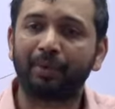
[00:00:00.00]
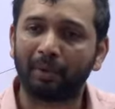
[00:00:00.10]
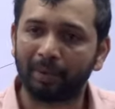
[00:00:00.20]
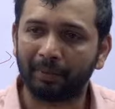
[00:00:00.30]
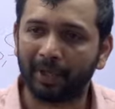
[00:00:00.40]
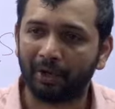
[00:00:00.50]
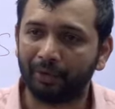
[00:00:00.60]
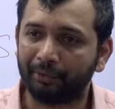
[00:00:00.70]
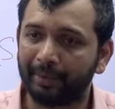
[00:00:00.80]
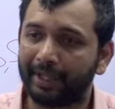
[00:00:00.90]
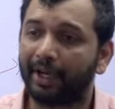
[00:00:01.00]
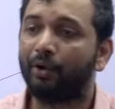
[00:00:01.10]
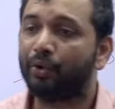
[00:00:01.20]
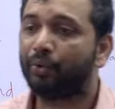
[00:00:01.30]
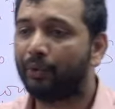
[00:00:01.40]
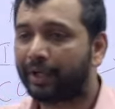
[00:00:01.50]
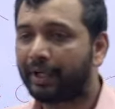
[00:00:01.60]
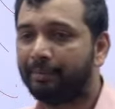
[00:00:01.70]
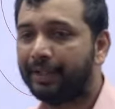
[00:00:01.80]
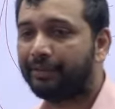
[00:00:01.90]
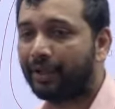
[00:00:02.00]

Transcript: problem will always be there. How to overcome this?